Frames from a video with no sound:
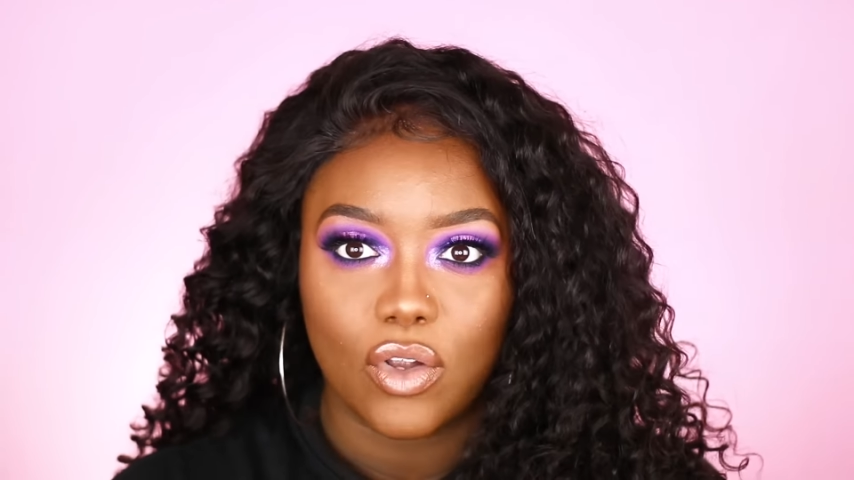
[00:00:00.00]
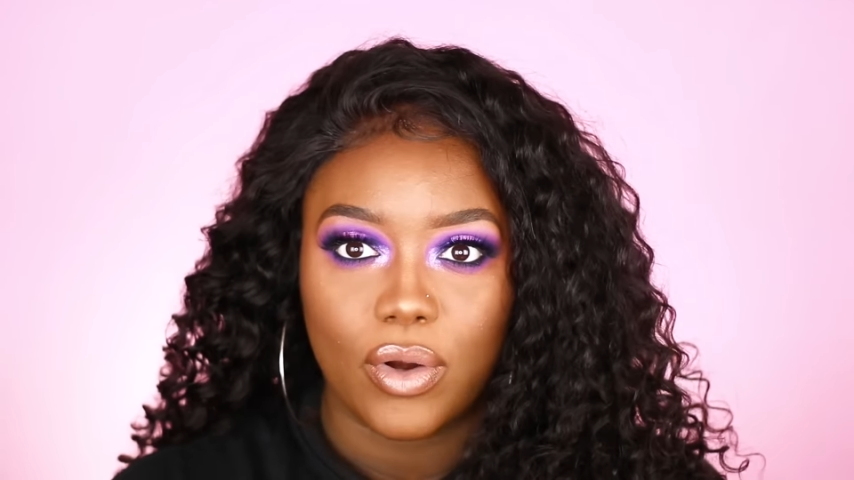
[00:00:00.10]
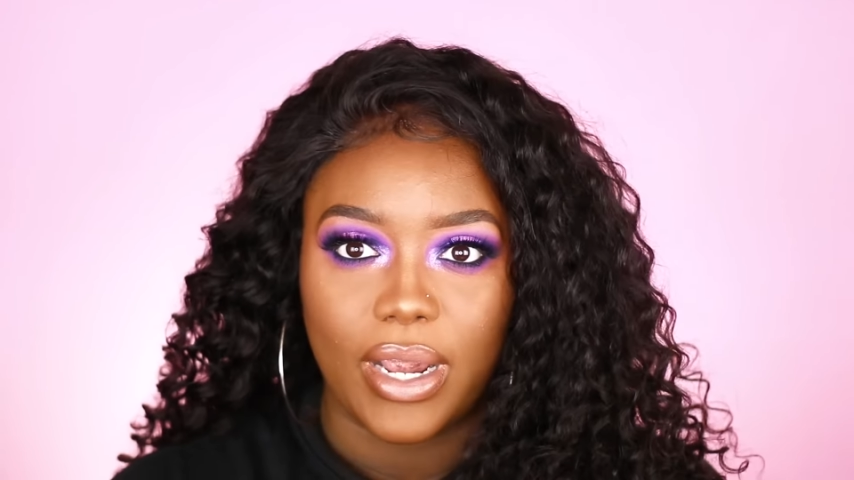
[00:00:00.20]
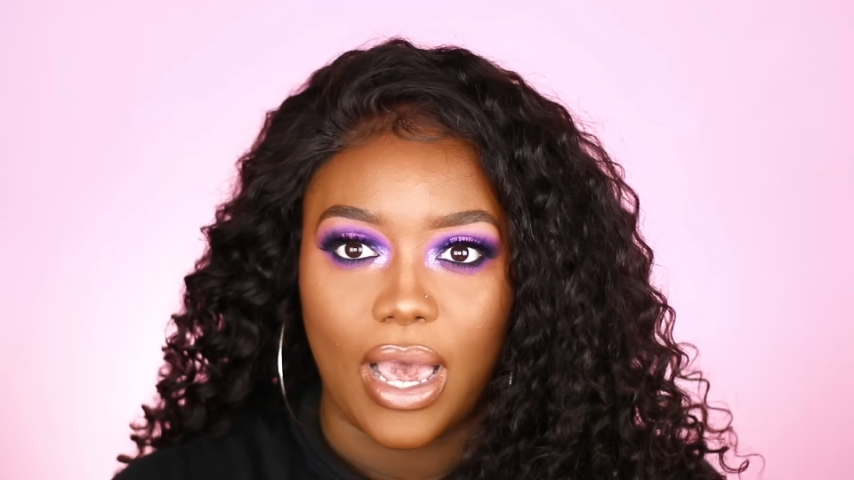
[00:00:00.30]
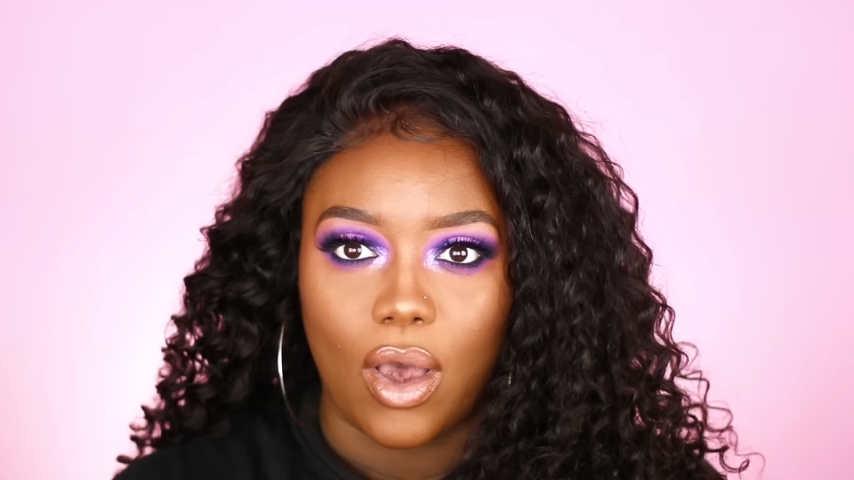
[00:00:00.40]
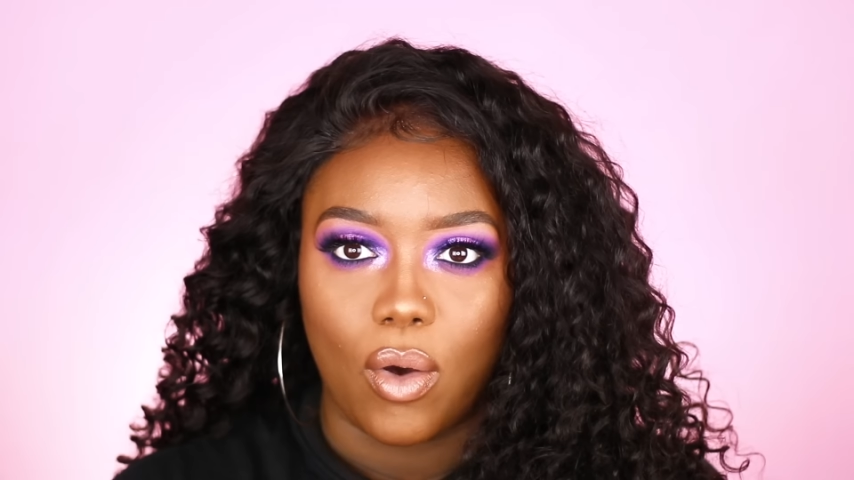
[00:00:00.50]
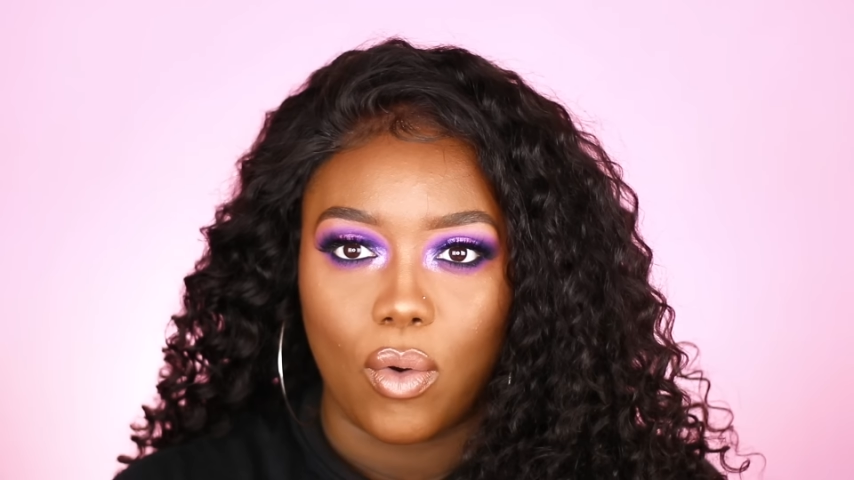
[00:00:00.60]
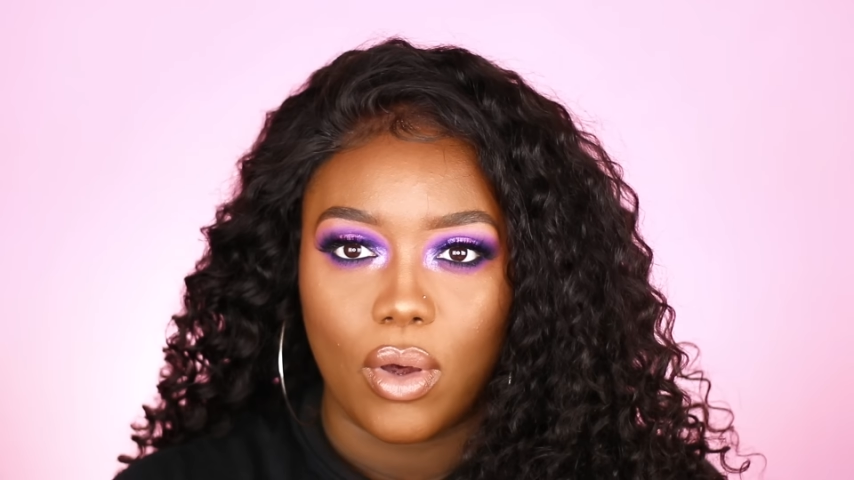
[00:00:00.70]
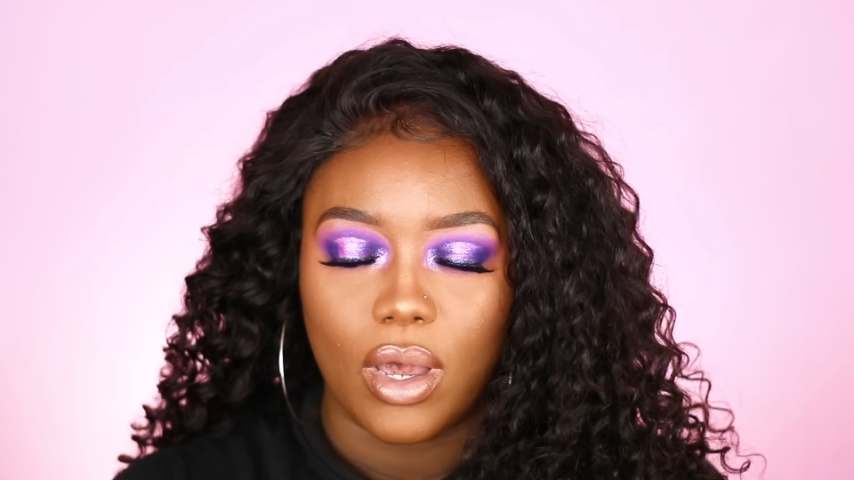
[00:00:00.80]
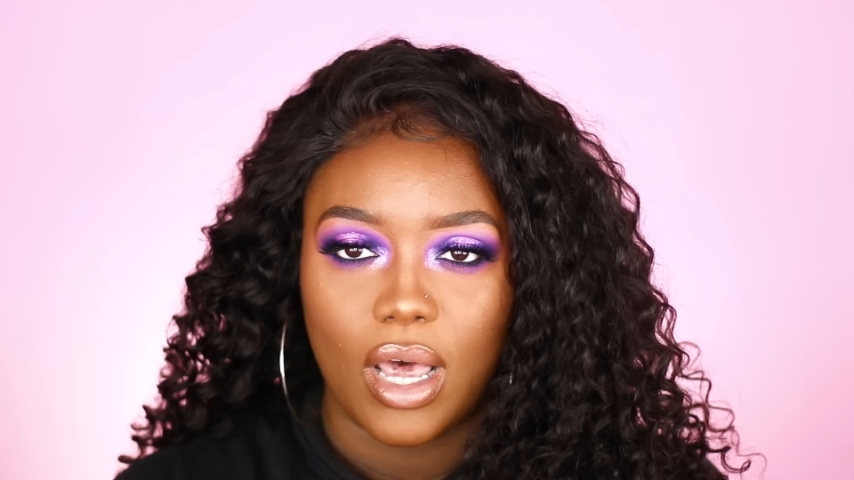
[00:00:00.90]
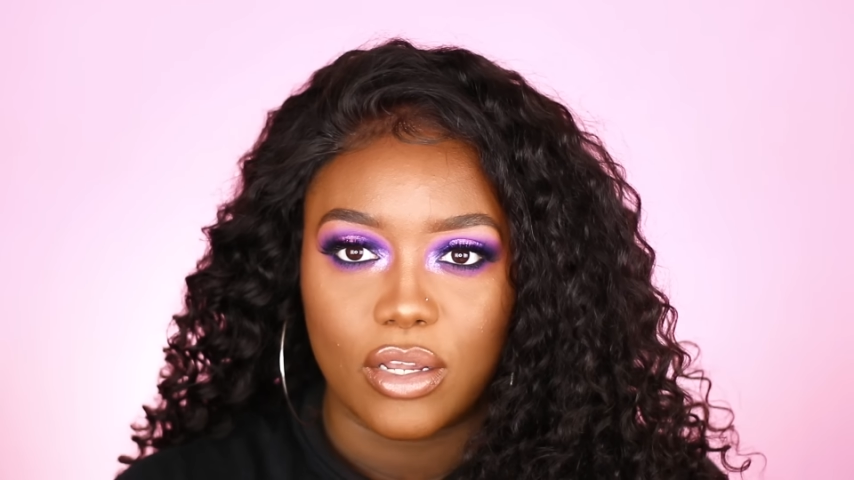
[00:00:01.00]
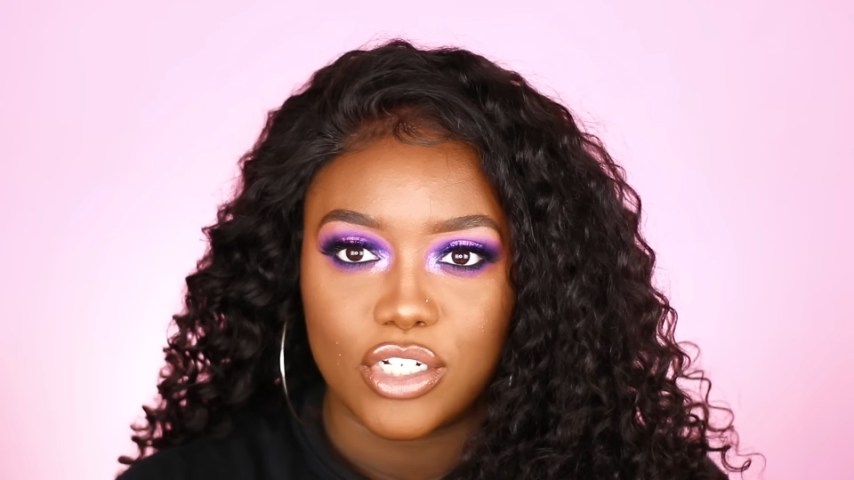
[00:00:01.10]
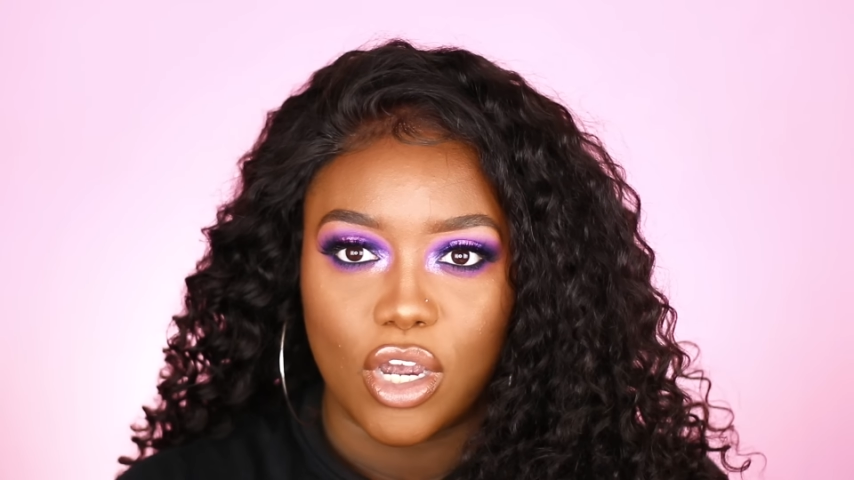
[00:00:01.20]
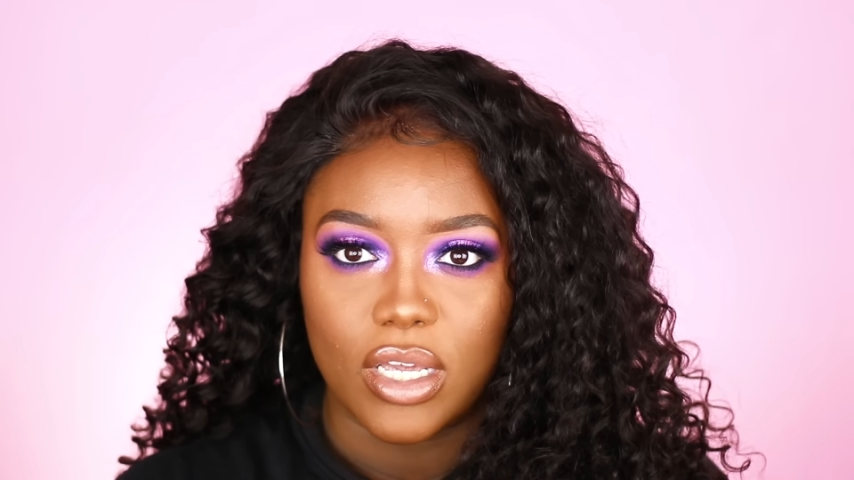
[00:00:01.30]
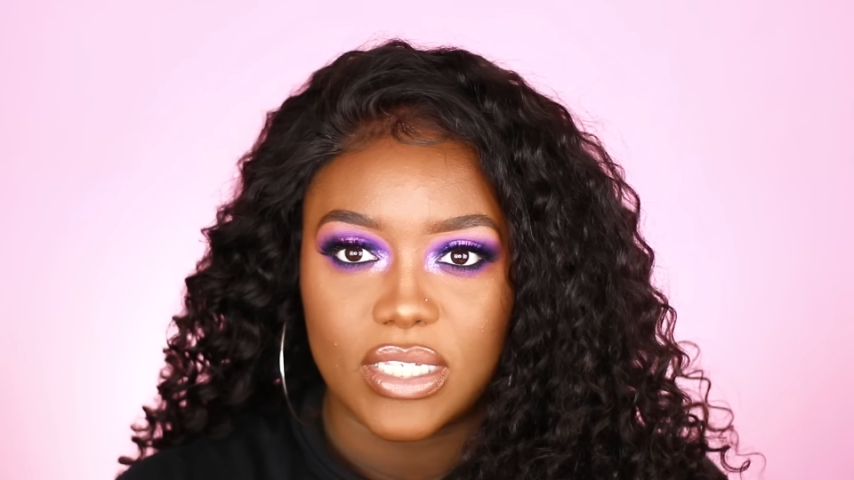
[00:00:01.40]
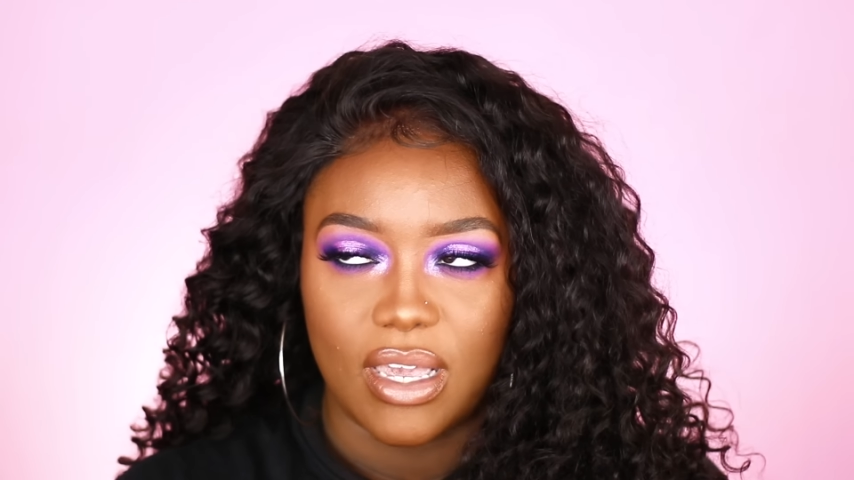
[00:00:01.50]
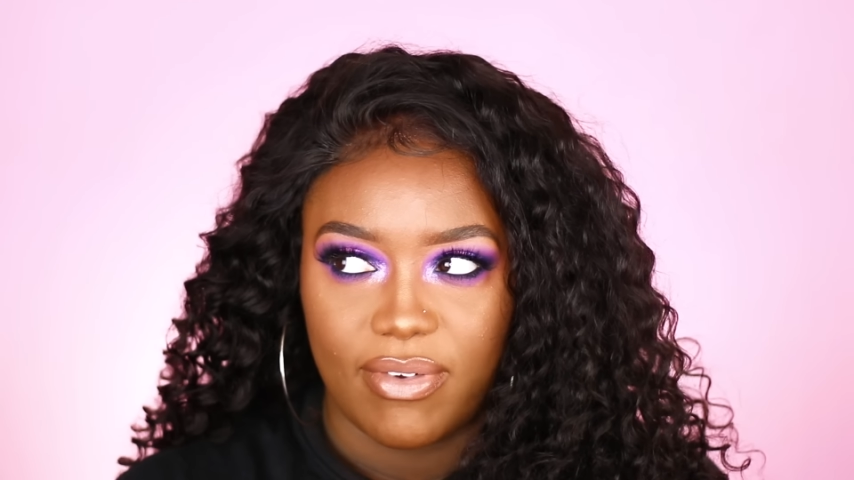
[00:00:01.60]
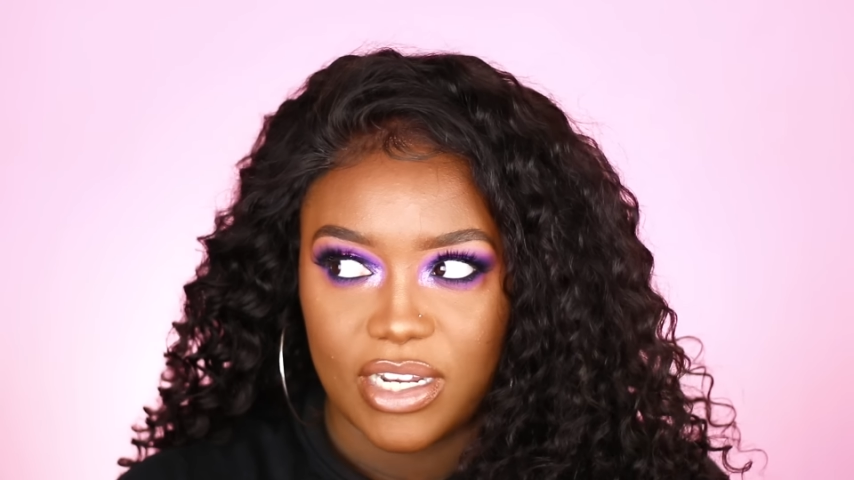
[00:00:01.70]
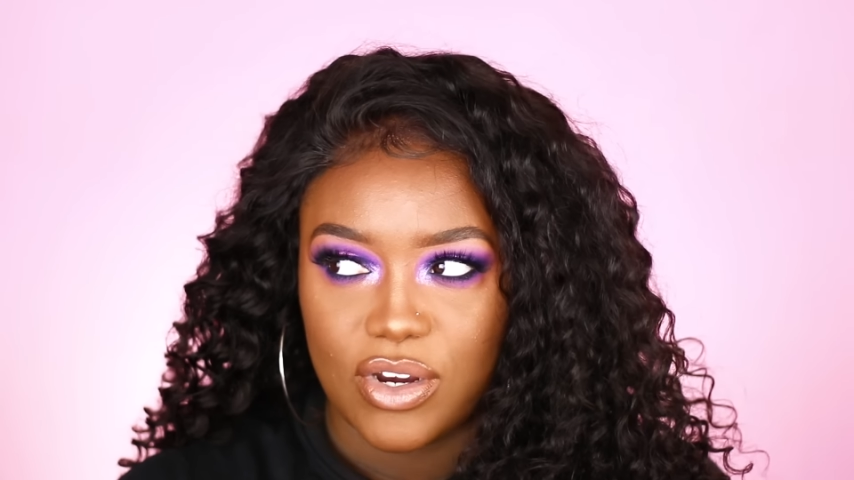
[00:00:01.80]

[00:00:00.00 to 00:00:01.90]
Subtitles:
L'Oreal color chalk stuff.